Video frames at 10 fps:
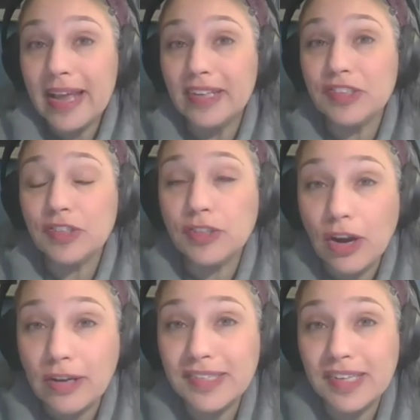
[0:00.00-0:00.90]
It
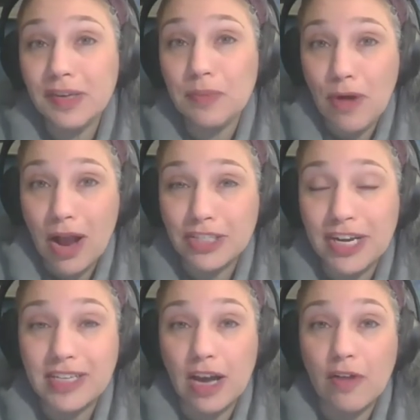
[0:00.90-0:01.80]
starts as a
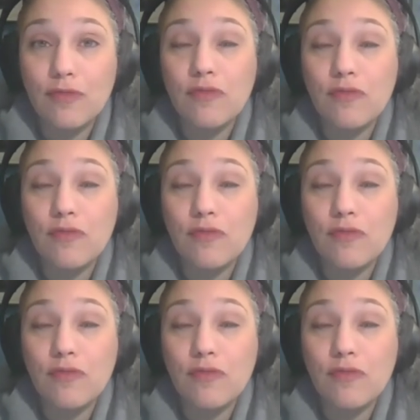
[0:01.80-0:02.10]
project of